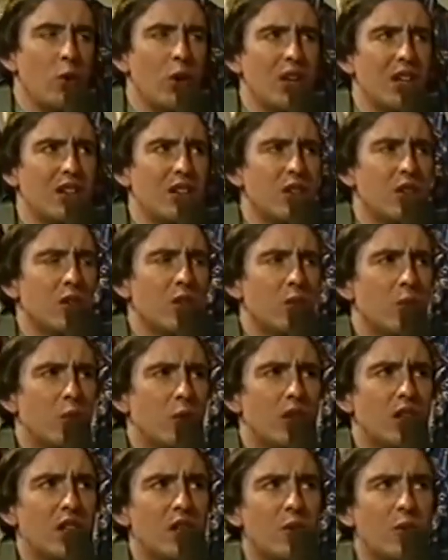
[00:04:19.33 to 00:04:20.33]
When,
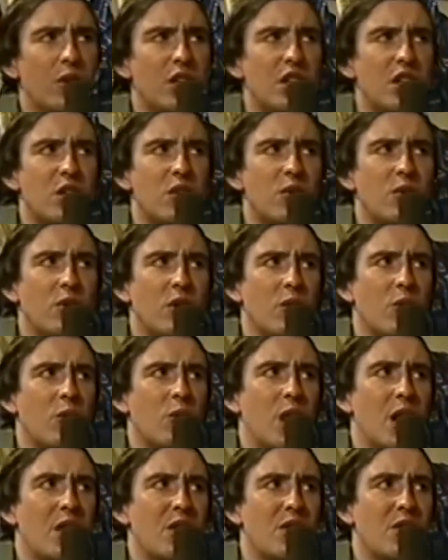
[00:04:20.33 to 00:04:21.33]
when you, when you,
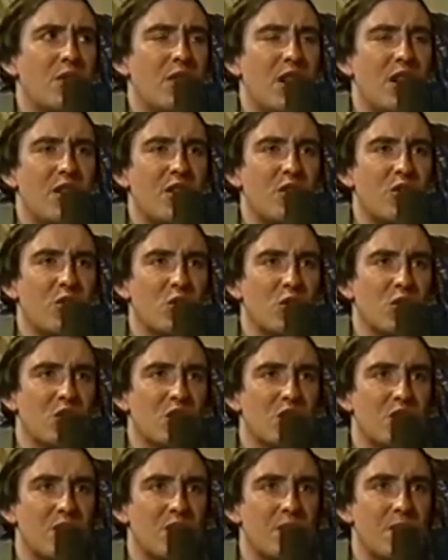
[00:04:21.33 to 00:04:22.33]
how do you ride a
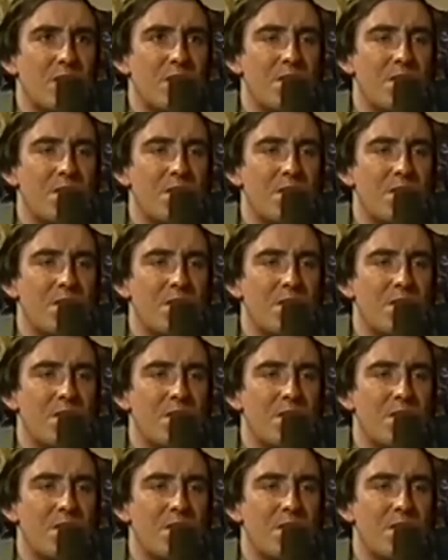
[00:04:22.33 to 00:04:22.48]
horse?